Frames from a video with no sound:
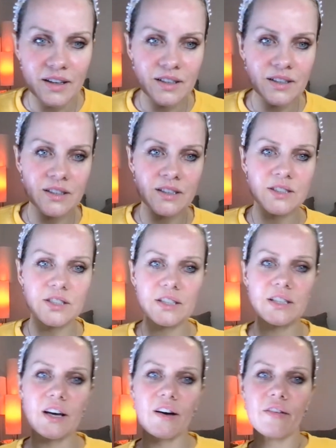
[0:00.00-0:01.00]

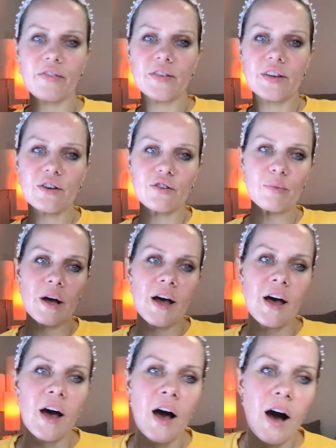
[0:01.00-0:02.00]
EGF serum.
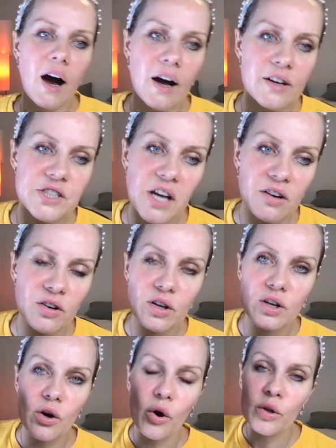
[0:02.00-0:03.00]
Shannon,
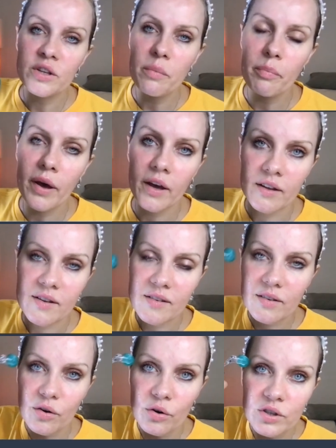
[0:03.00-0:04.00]
it all
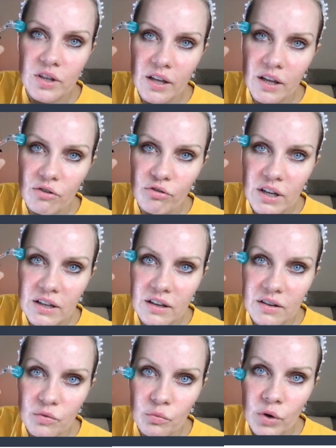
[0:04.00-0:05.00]
depends on the
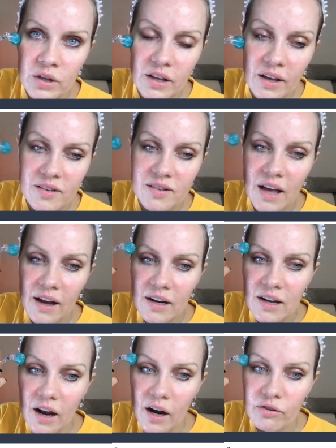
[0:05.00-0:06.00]
ingredient. What
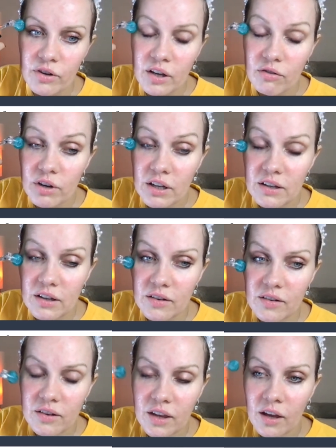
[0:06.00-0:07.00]
exactly are
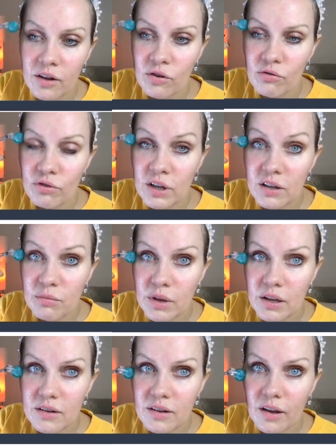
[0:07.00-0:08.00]
ingredients? Can you read
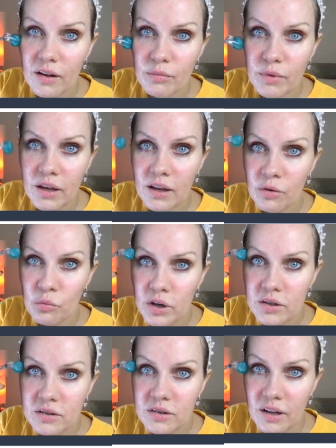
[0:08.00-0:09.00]
me? Tell me
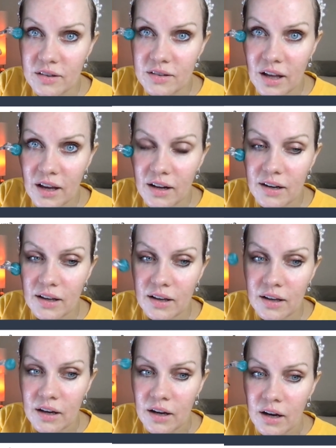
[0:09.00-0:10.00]
what
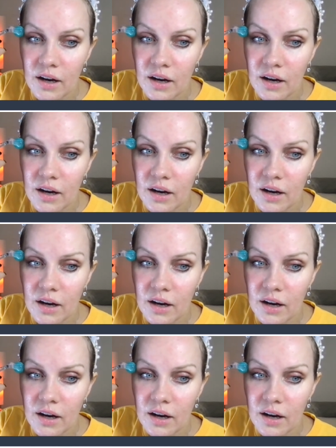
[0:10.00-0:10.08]
exactly